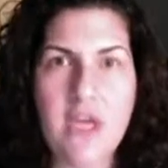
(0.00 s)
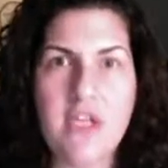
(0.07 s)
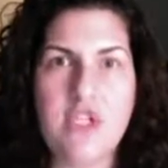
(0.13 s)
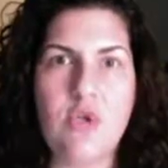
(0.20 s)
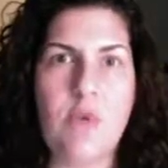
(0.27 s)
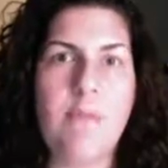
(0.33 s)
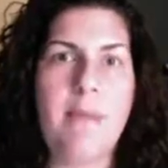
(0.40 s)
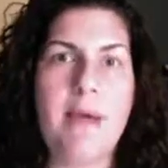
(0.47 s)

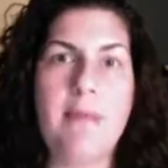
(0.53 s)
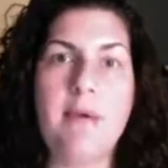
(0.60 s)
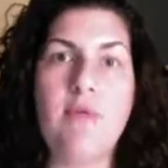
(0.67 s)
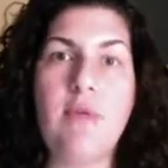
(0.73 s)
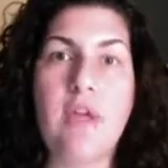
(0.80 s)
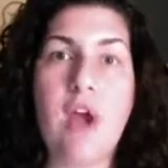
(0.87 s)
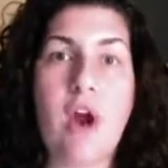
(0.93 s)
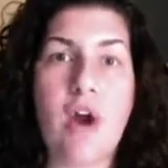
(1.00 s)
So it might be
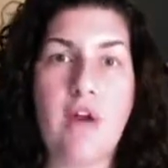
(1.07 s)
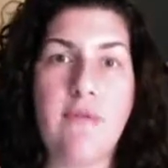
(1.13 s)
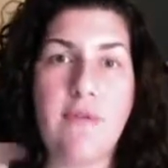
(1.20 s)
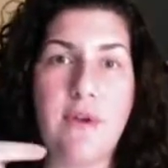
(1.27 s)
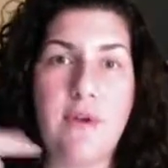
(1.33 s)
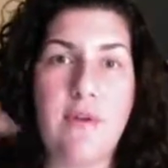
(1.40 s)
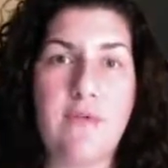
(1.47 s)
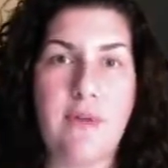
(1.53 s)
really hard for
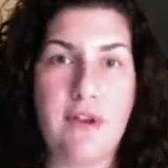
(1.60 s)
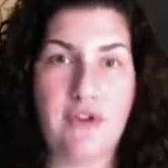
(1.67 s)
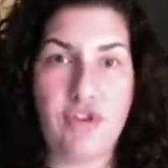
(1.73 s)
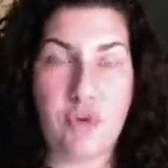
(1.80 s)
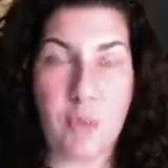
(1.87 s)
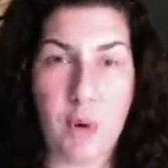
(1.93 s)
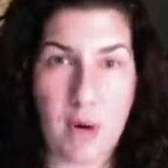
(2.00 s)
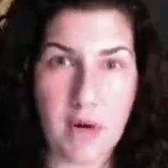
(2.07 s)
you to find
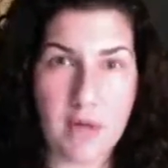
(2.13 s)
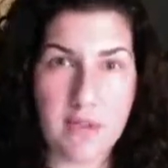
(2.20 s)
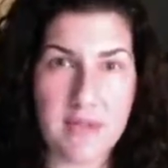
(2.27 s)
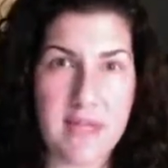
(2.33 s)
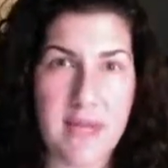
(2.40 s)
your words.